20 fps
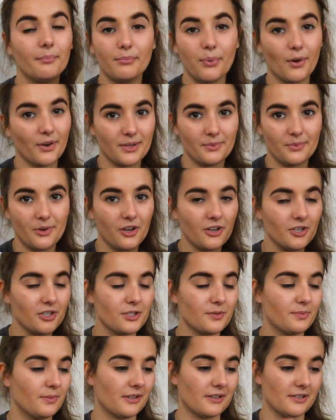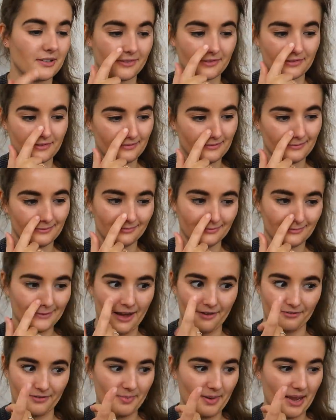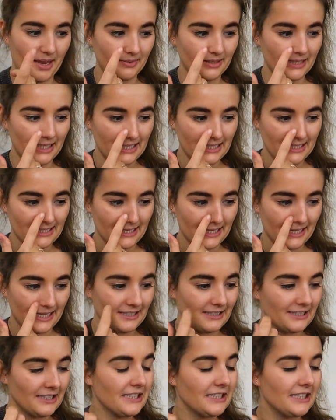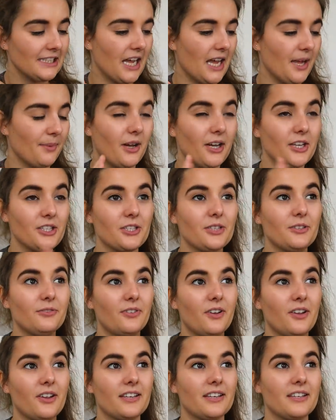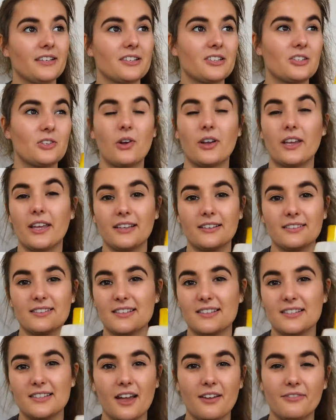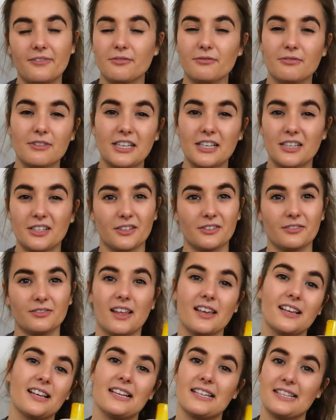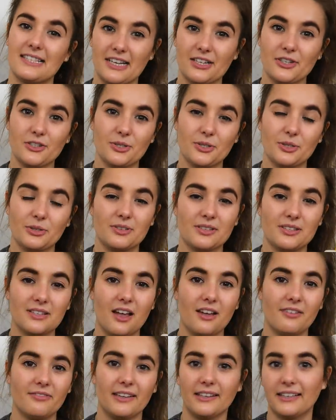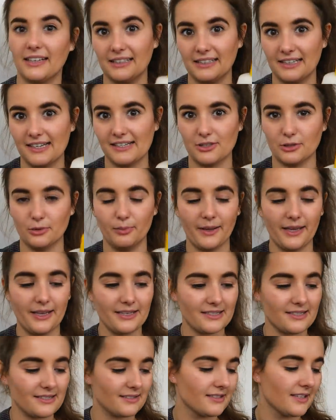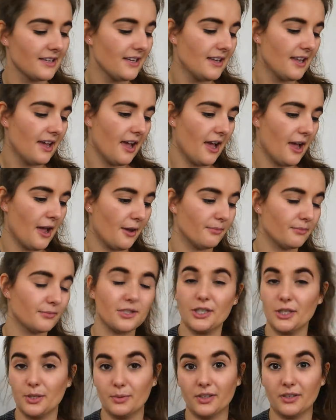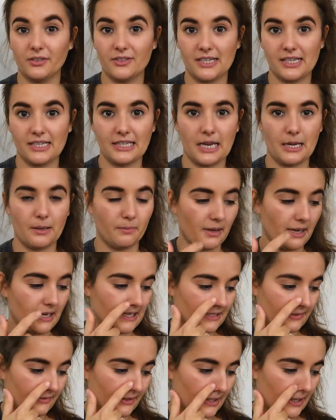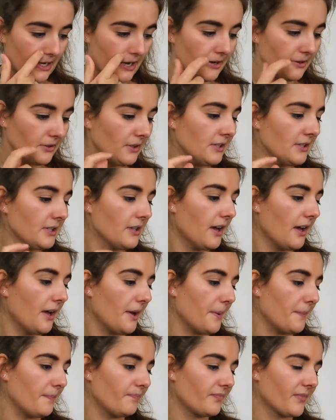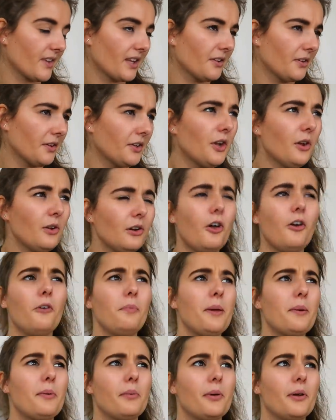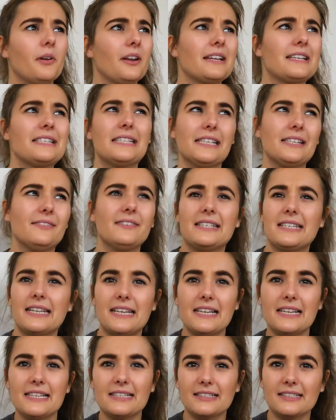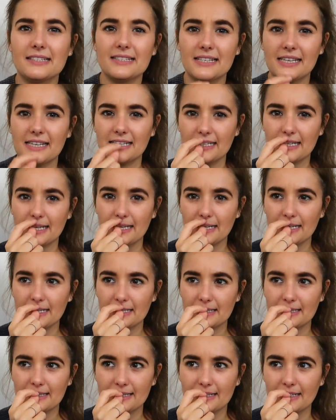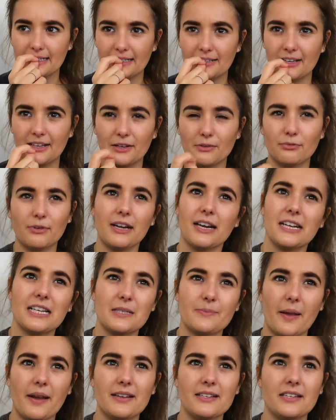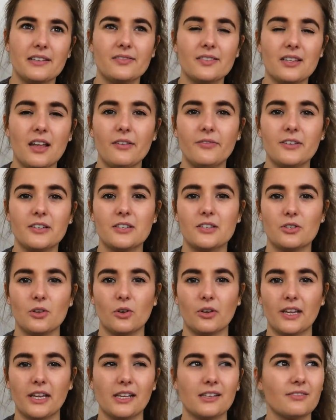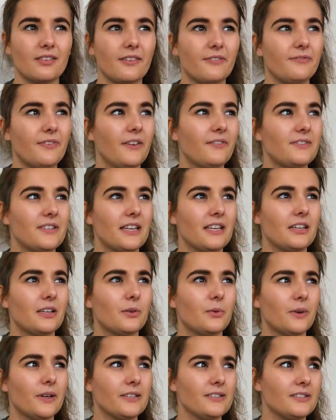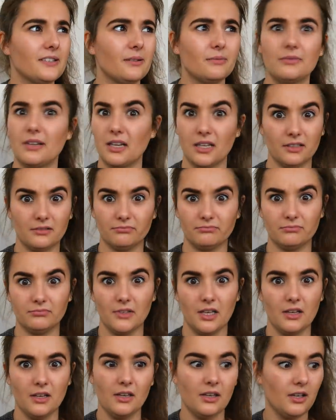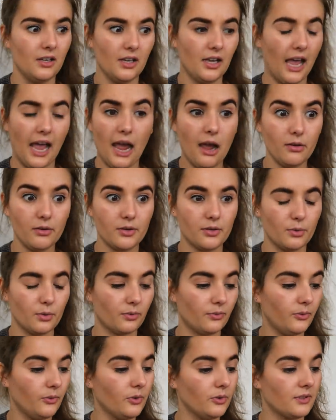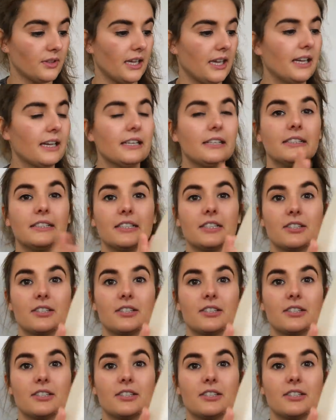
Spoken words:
Body wash, because every baby needs it. I do find that stockings and stuff are really good for like essential stuff and then little bits. So you would have seen that in P's video. I know a lot of people put like DVDs and CDs and like really expensive stuff in stockings, like 15 quid. And I'm like, how can you afford that?